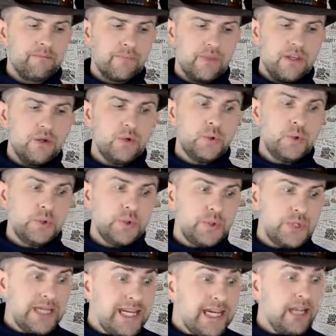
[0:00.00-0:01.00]
You
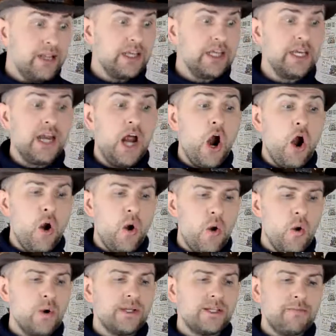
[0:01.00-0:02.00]
really
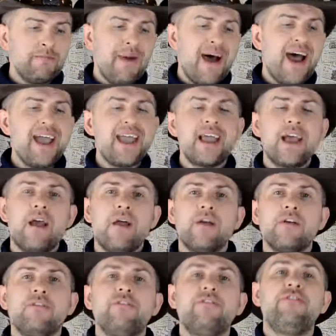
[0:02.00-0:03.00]
hurt my
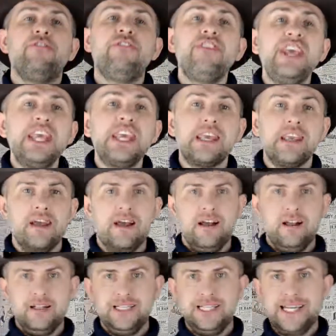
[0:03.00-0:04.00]

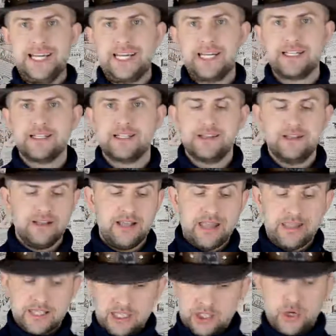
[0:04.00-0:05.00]
feelings.
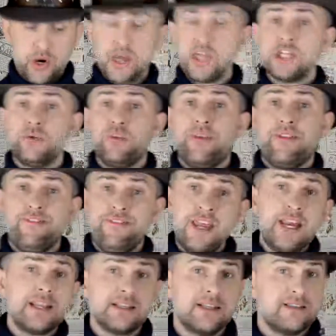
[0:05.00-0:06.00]
And the situation with
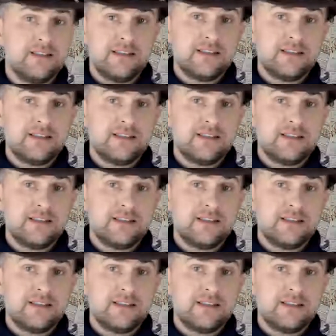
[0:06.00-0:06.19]
feelings is the